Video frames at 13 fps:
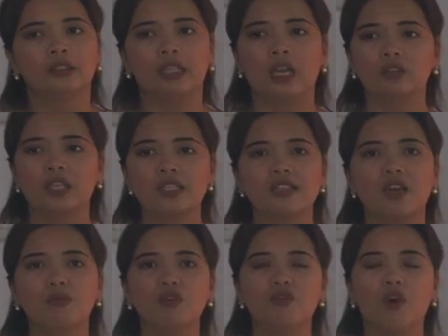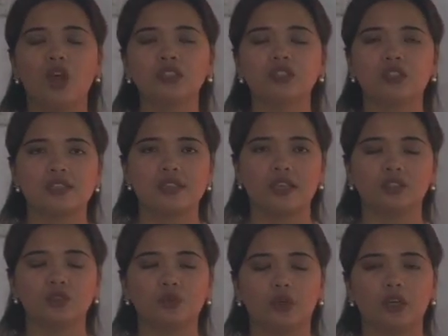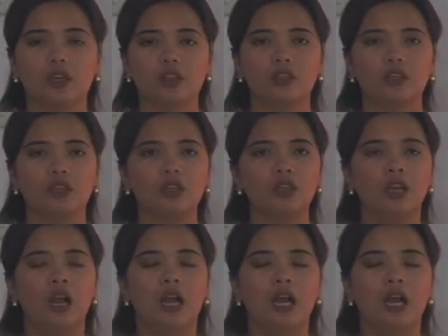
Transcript: Now let's move on to the second quarter.